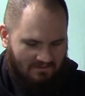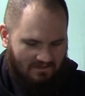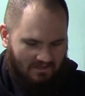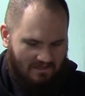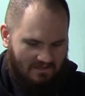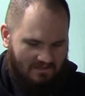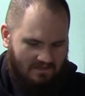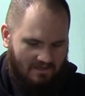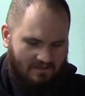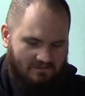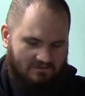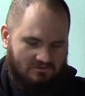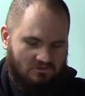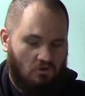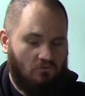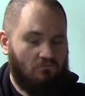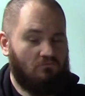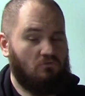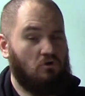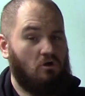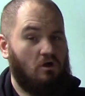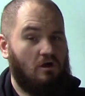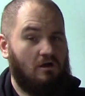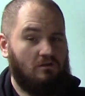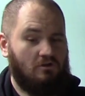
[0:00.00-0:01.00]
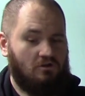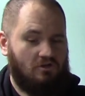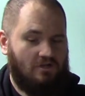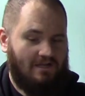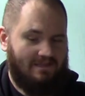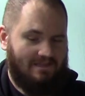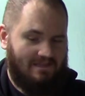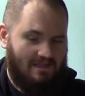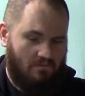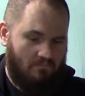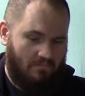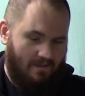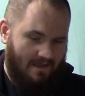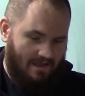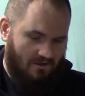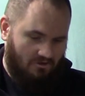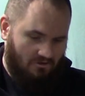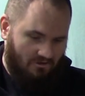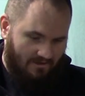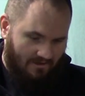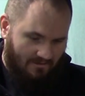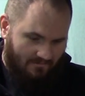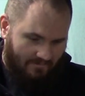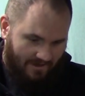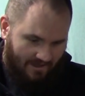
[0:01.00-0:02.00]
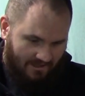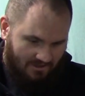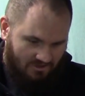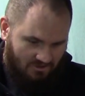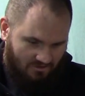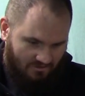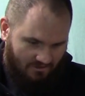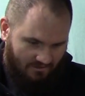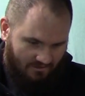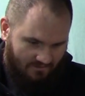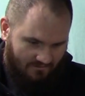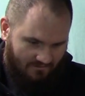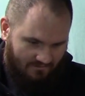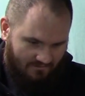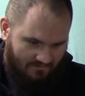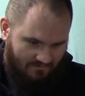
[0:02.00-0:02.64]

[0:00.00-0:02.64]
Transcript: Details overall are not that bad on him, actually.